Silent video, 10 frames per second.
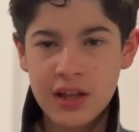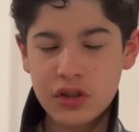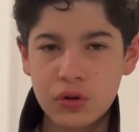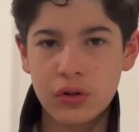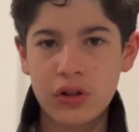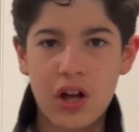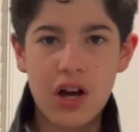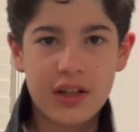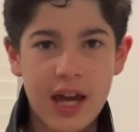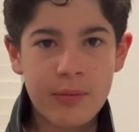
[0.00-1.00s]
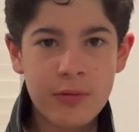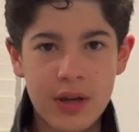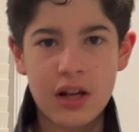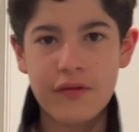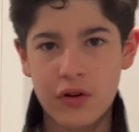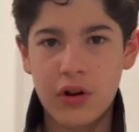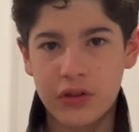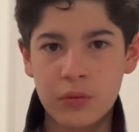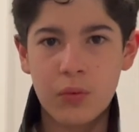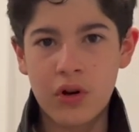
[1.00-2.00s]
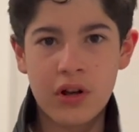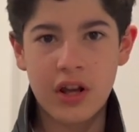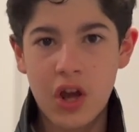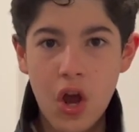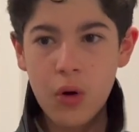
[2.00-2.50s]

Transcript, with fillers: He stood a log cabin made of earth and wood.